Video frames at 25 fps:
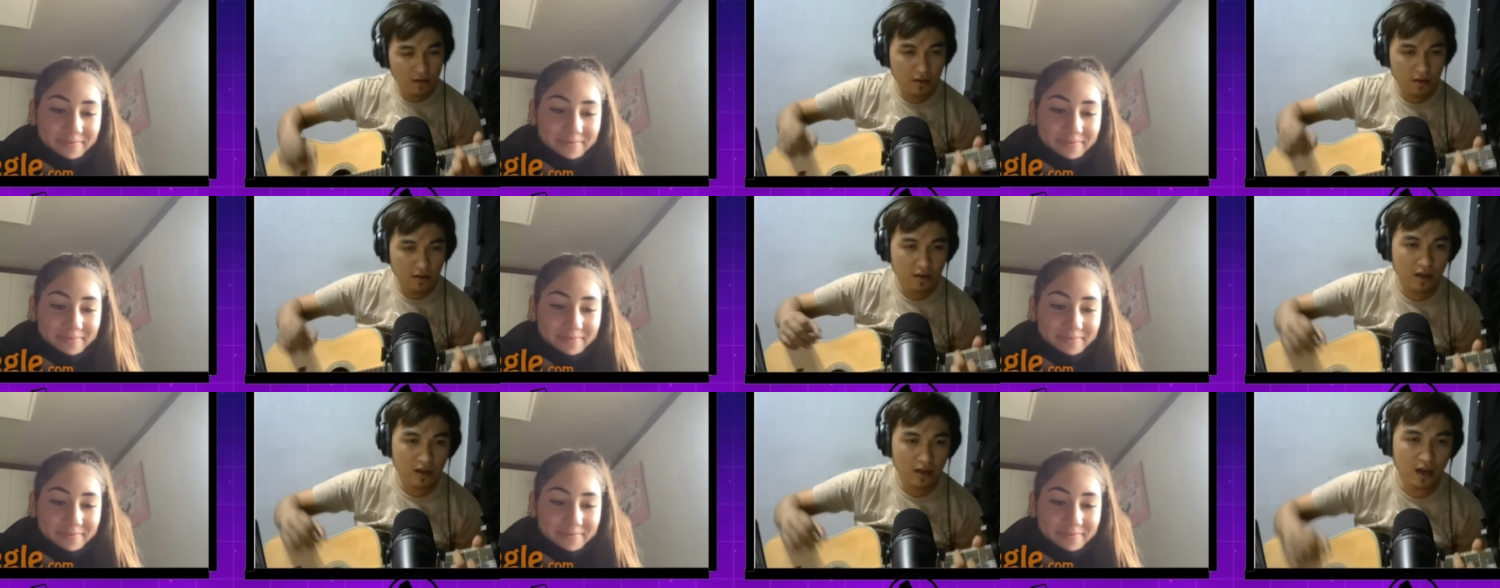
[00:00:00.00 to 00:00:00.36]

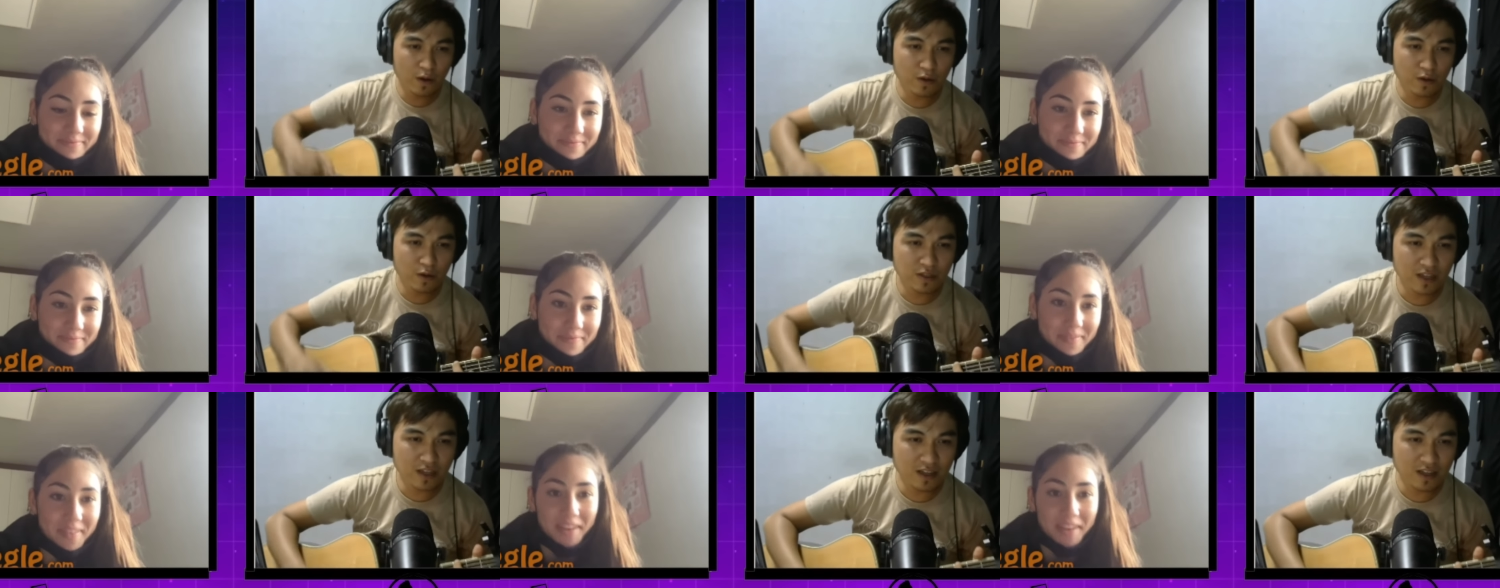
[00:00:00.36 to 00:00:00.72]
Speaker 1: How
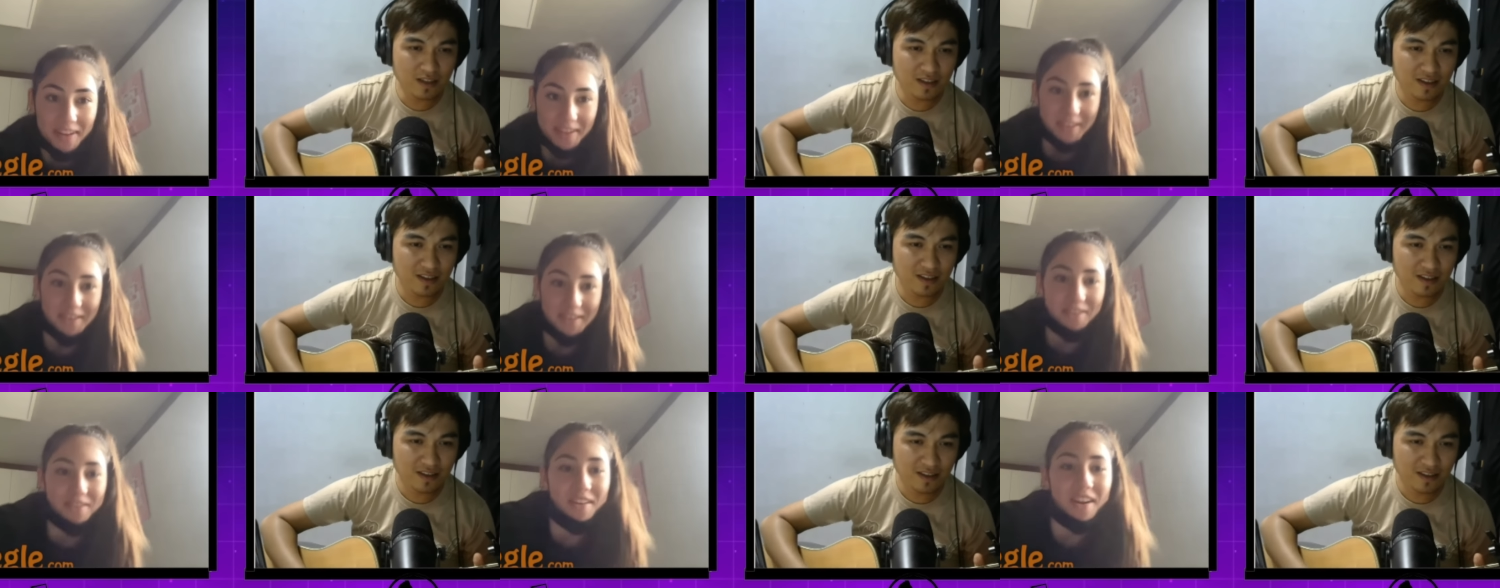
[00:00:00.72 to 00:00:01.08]
was it?
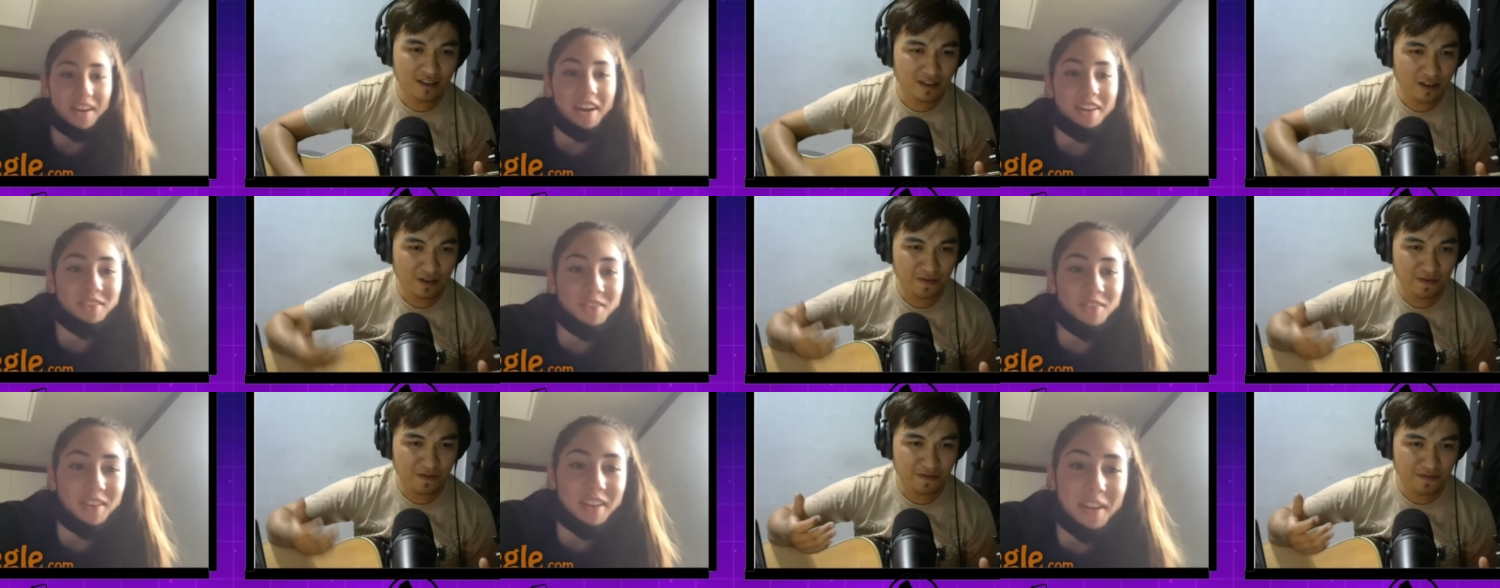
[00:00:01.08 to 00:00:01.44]
You
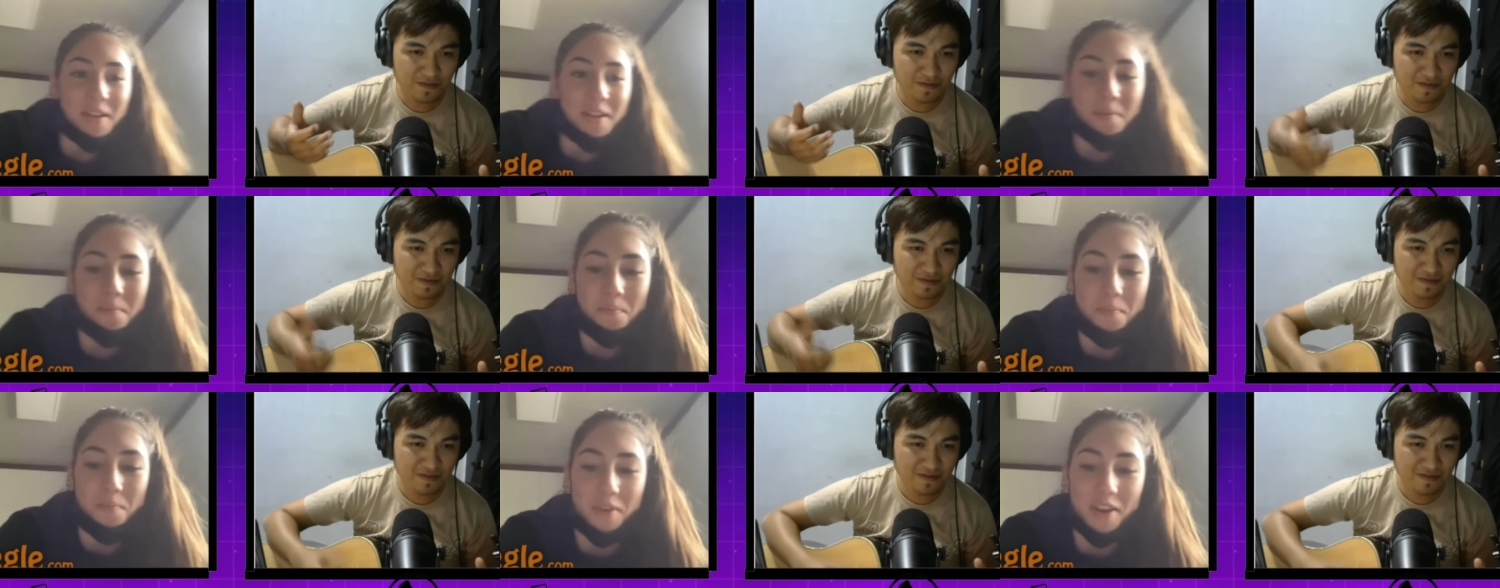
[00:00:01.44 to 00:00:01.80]

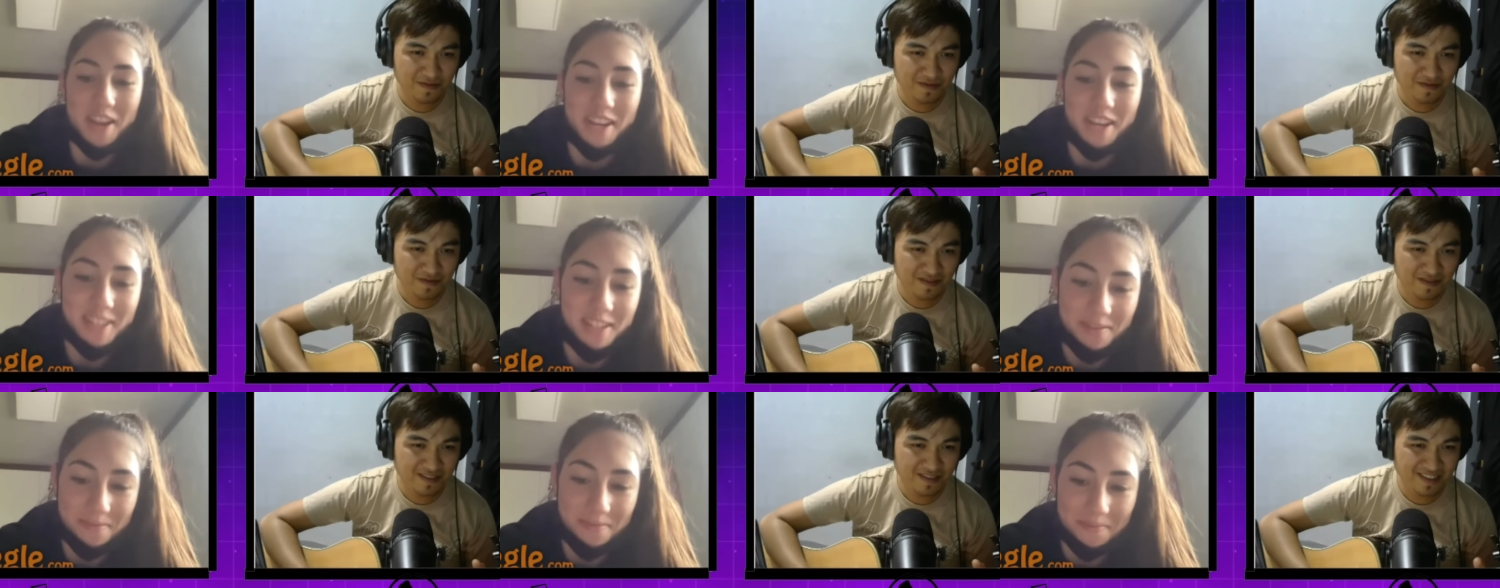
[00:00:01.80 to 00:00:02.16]
actually
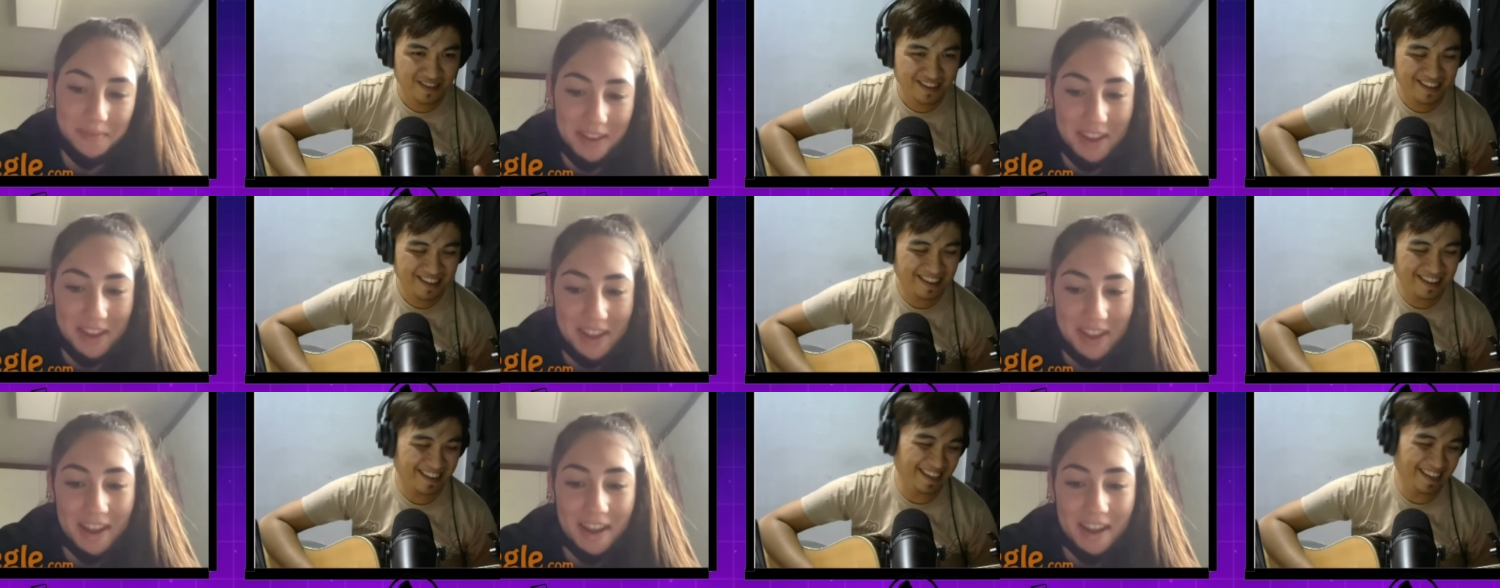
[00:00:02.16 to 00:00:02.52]
impressed
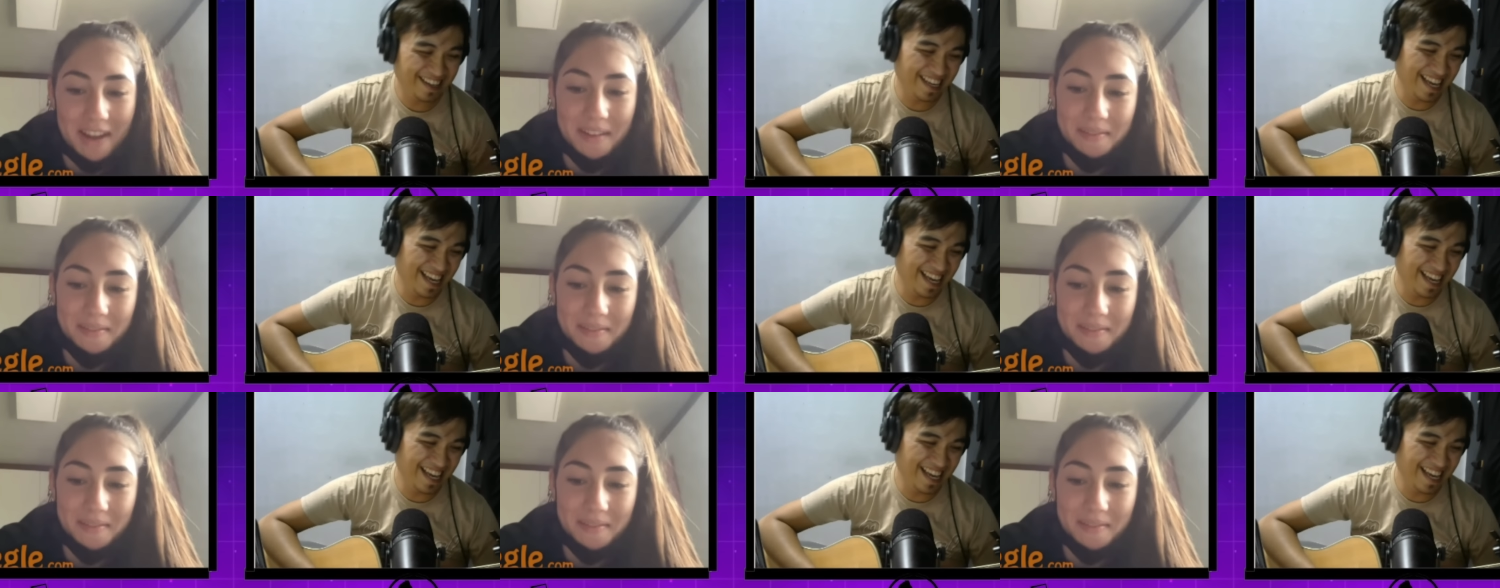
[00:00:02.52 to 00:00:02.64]
me.